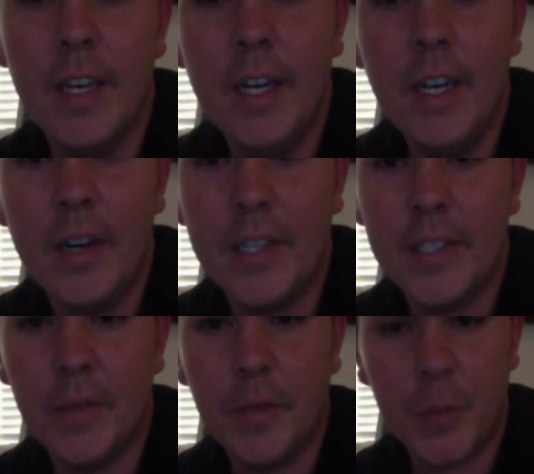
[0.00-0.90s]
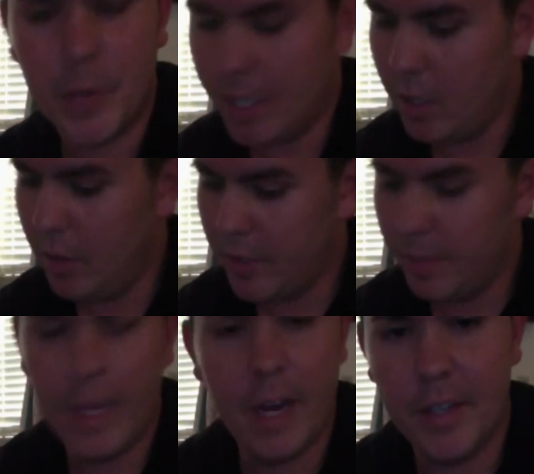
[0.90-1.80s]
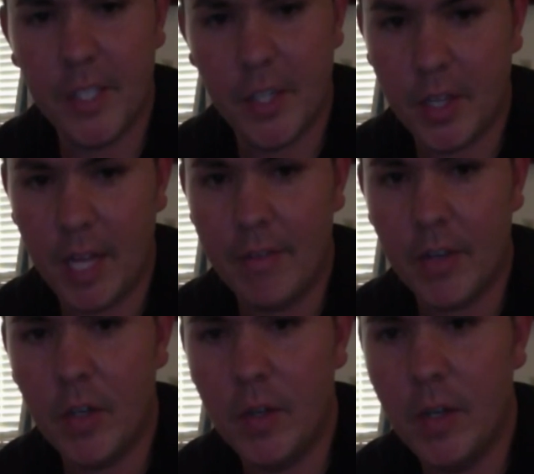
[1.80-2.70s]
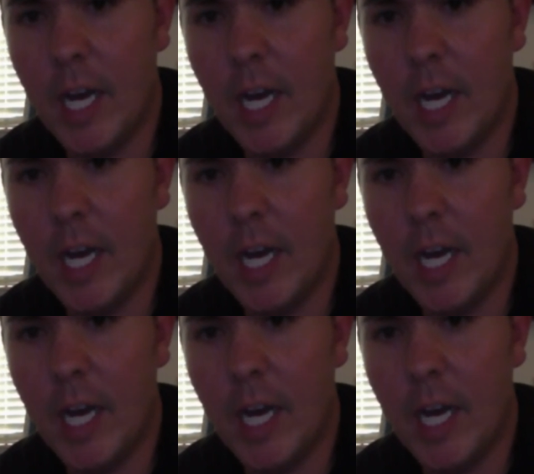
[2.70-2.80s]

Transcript: Alright, so first we're going to go over some of the areas on the clavicle